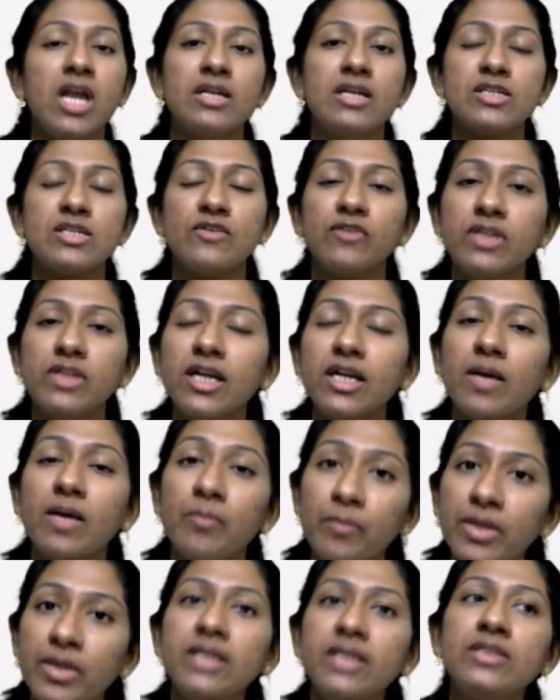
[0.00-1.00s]
So for the
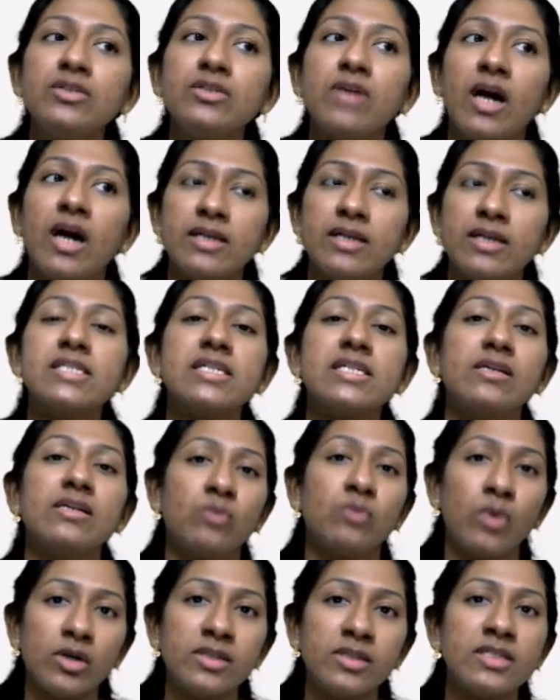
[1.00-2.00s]
compiler to
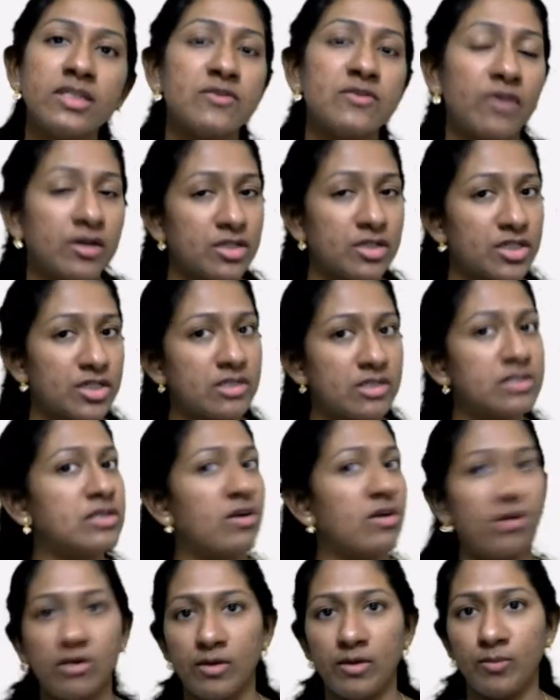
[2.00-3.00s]
understand what this function is
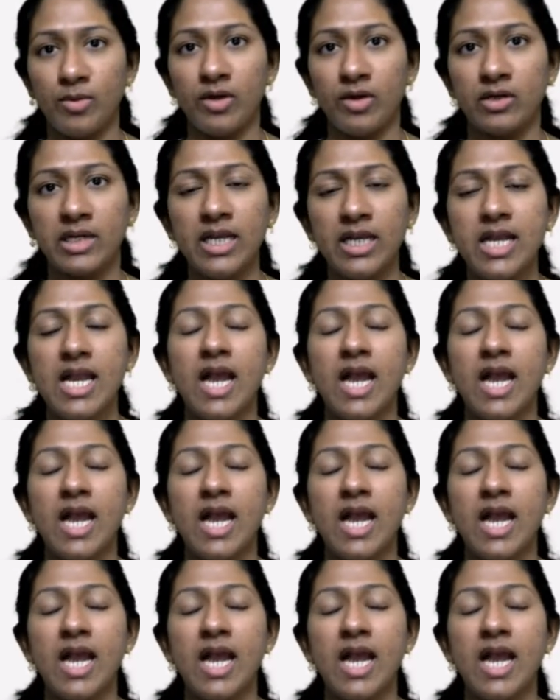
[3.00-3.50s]
all about